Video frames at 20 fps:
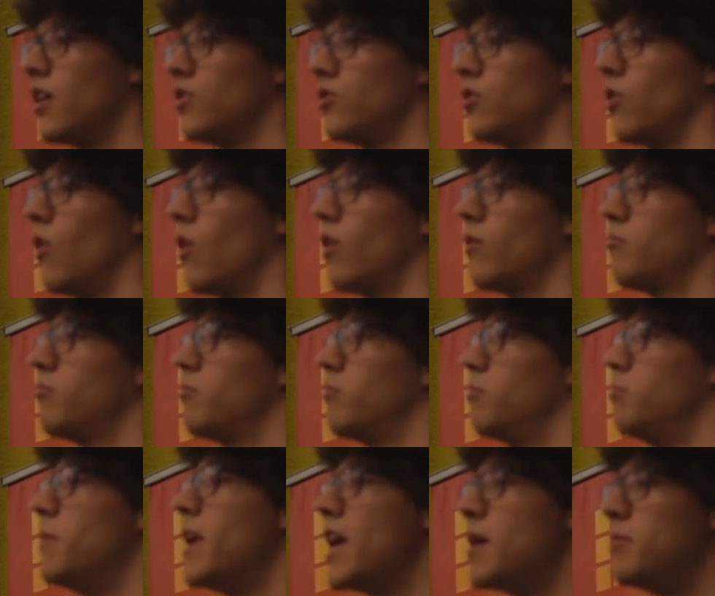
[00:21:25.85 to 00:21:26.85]
So
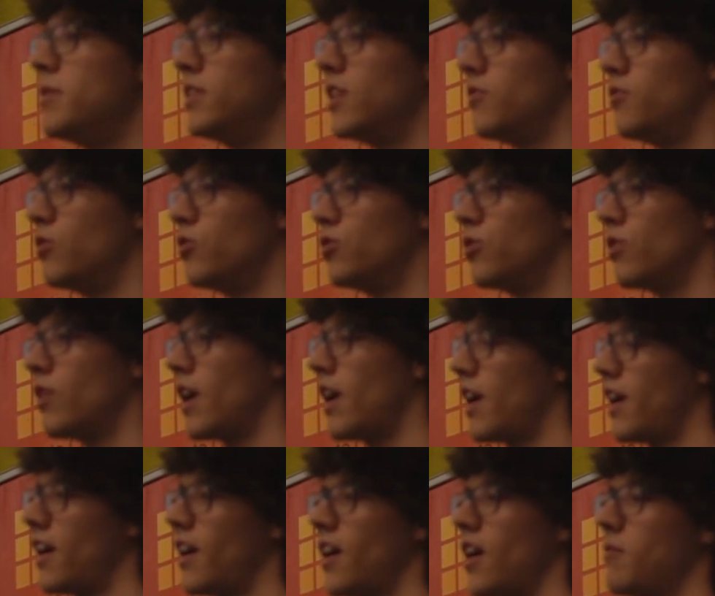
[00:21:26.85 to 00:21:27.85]
maybe in the future,
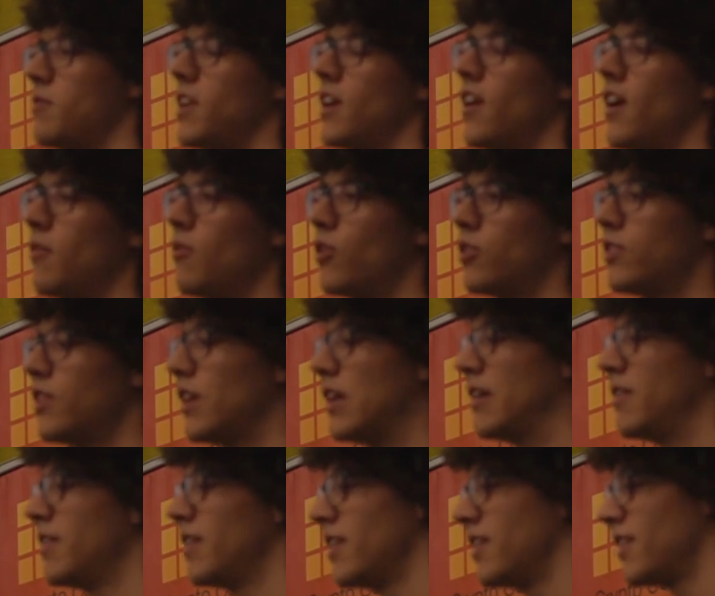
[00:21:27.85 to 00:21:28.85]
I'm not
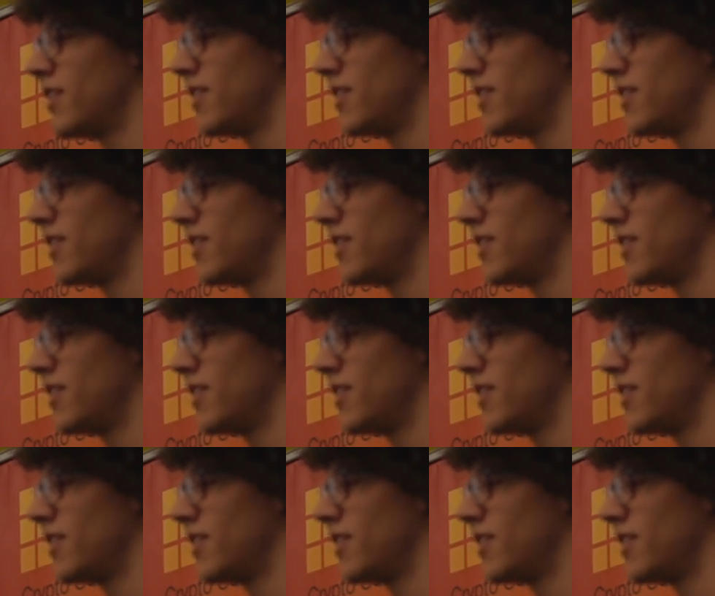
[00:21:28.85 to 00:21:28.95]
a